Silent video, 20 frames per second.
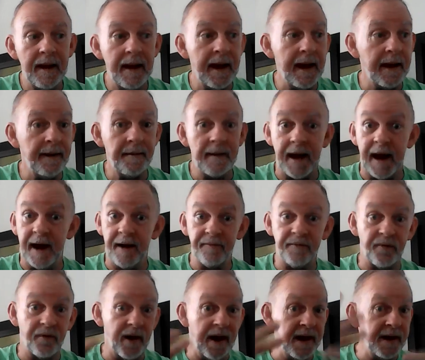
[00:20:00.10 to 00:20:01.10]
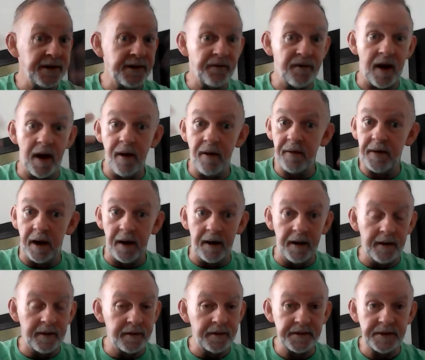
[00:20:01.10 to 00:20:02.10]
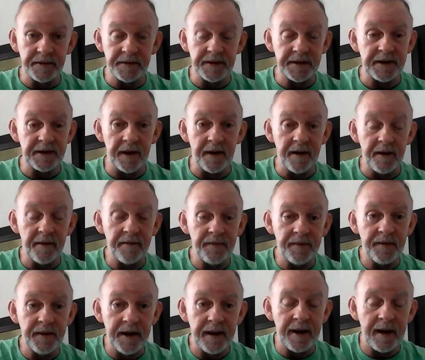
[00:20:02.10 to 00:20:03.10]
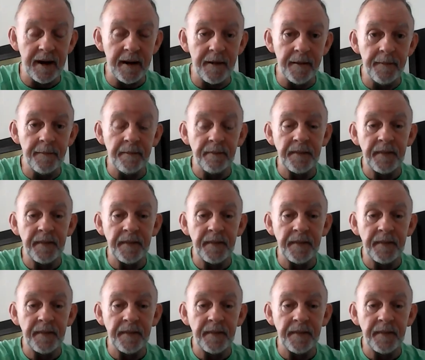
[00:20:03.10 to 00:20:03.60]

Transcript: and had friends of all colors and stuff, you know.